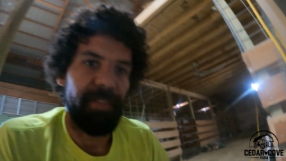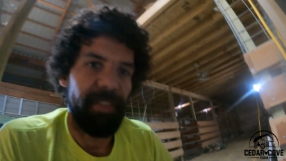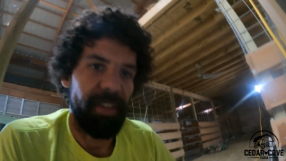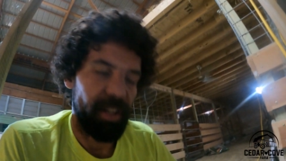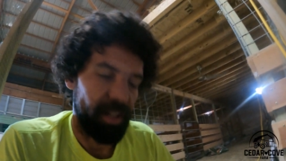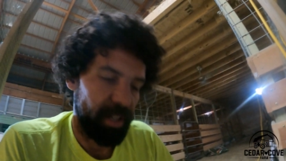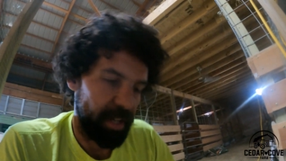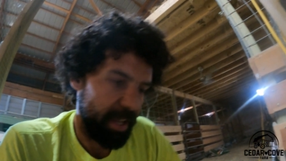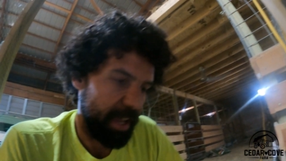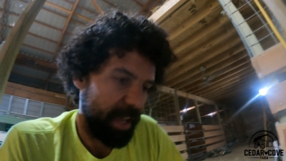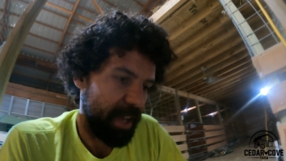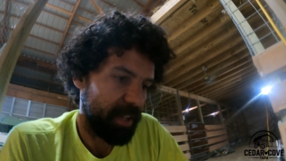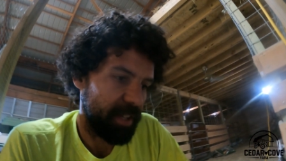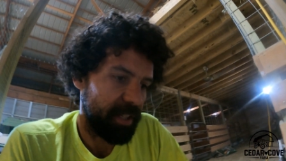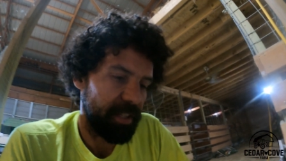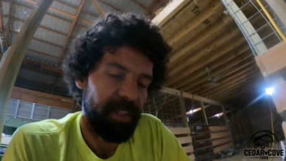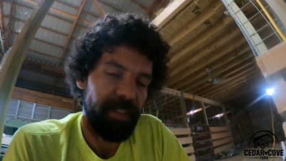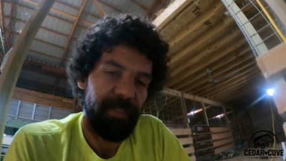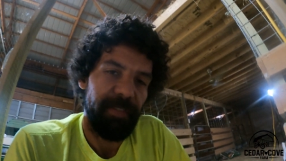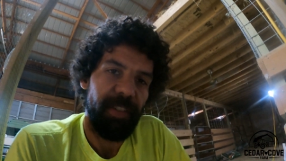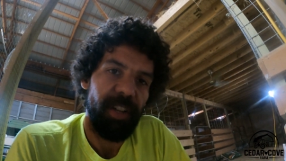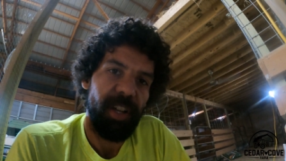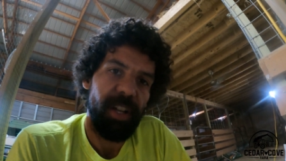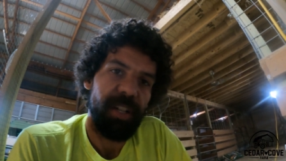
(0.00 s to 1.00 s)
they're down at
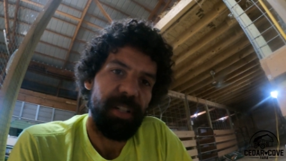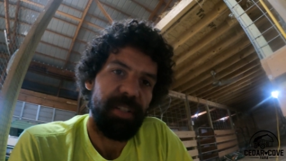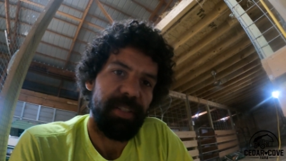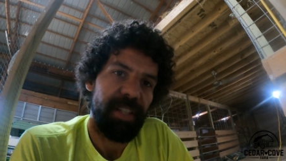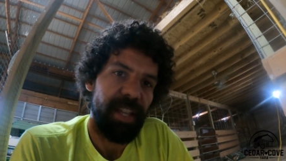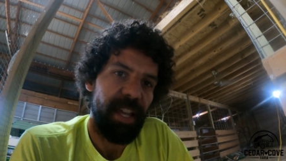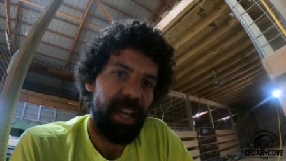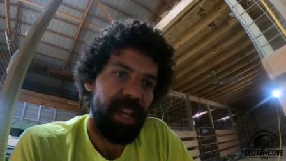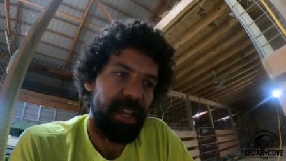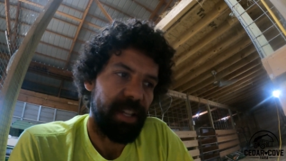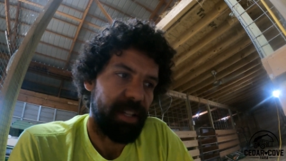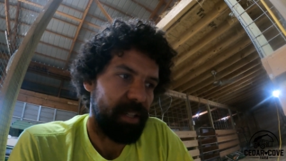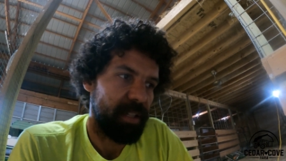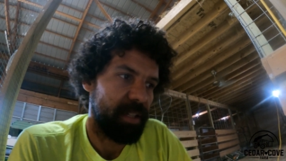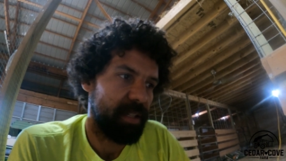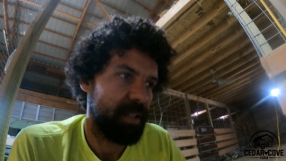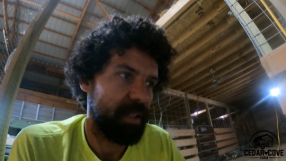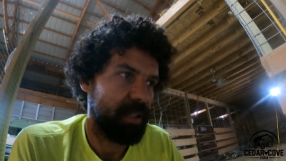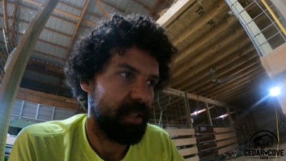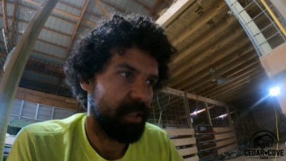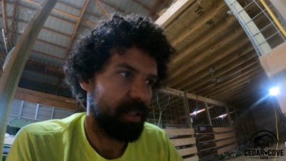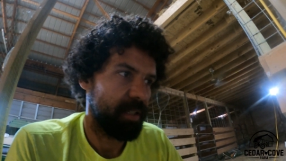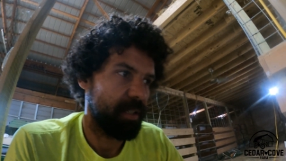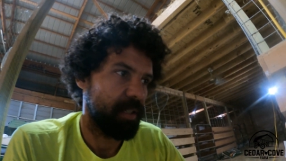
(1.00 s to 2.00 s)
the far side
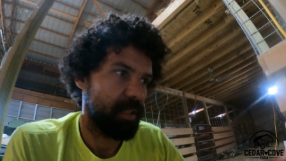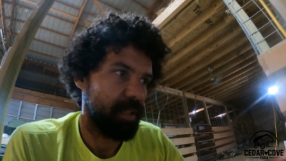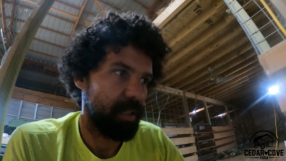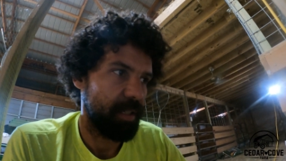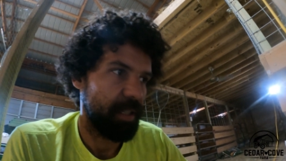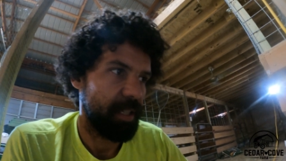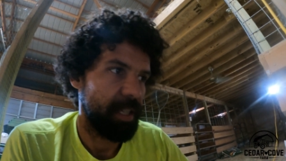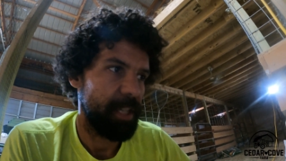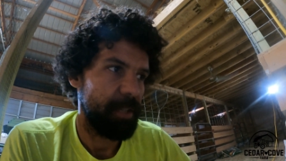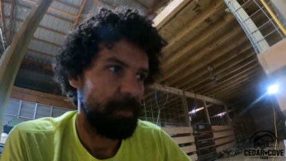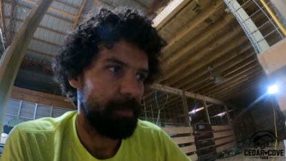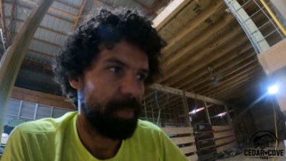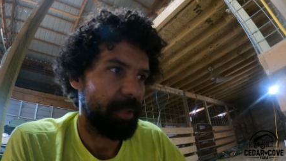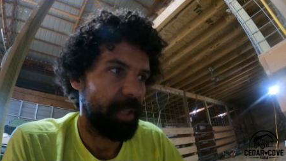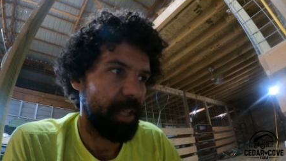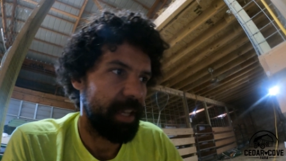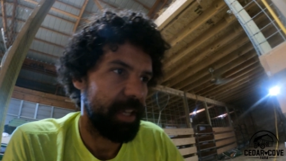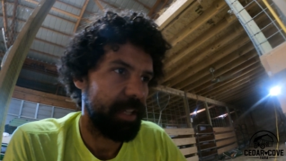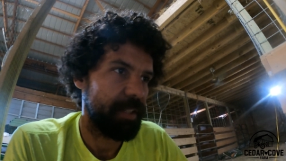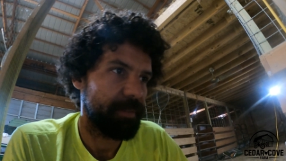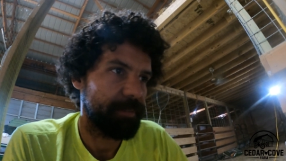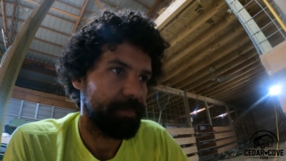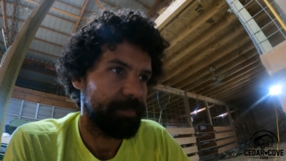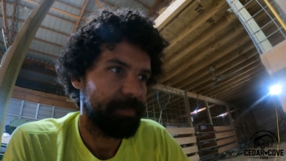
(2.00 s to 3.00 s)
heat
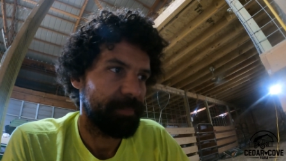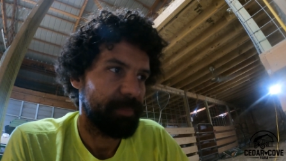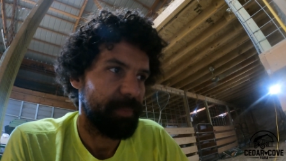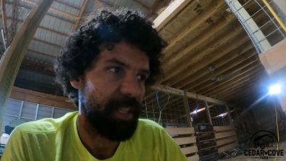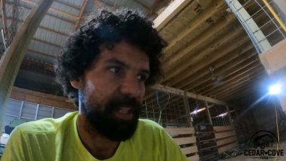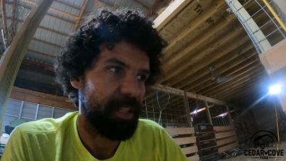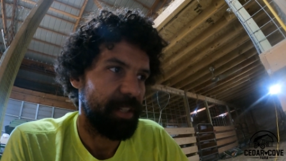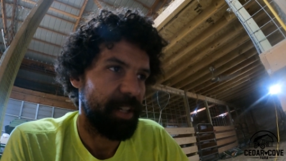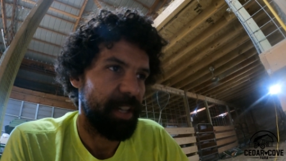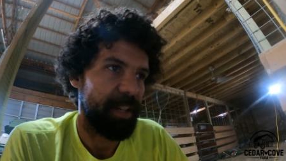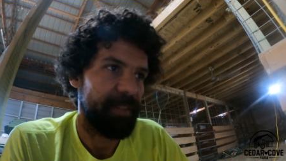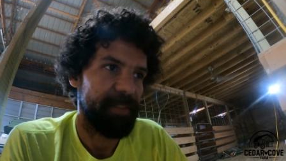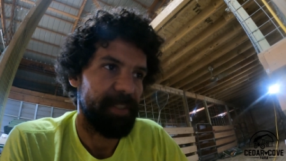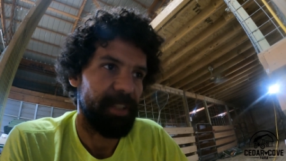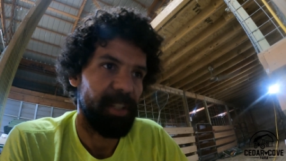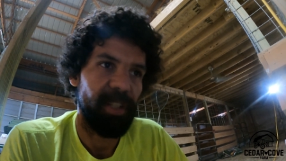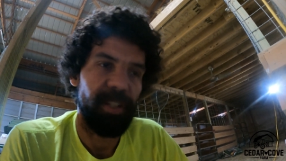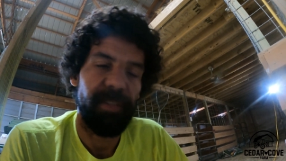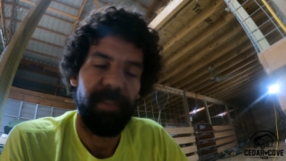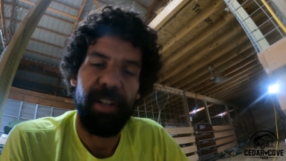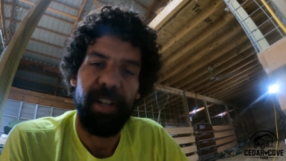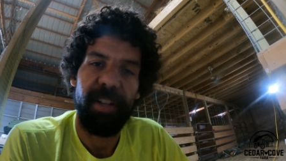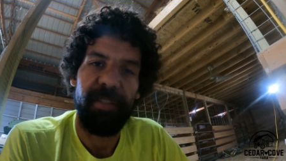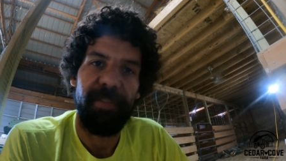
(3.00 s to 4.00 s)
plate, they don't have to
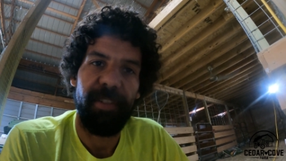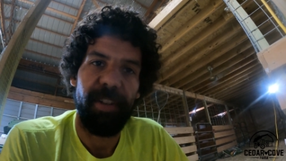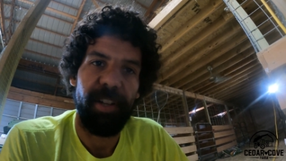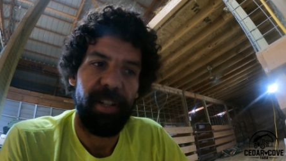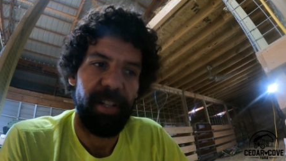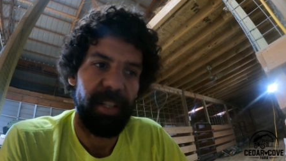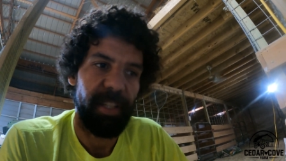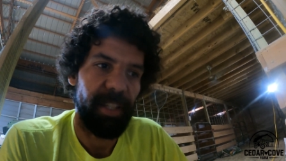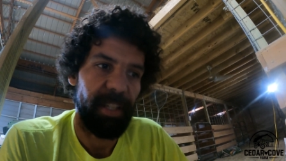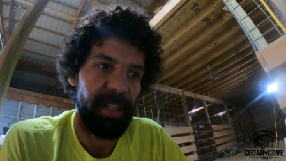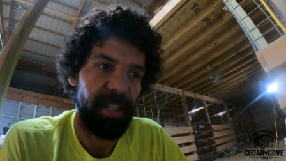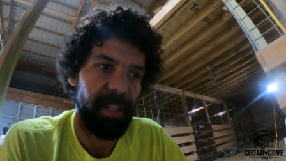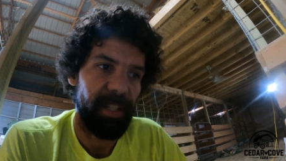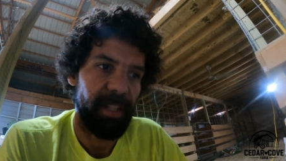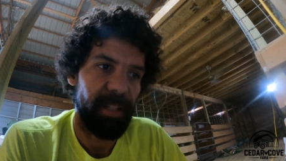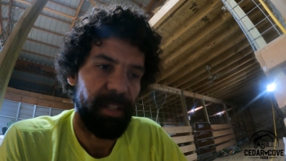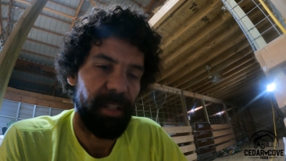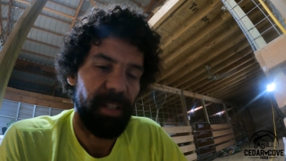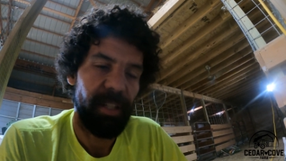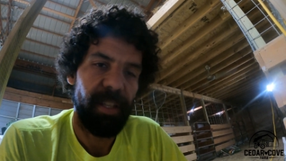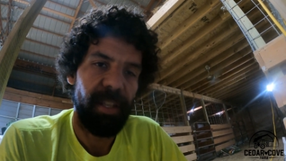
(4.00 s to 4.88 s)
go very far to get it.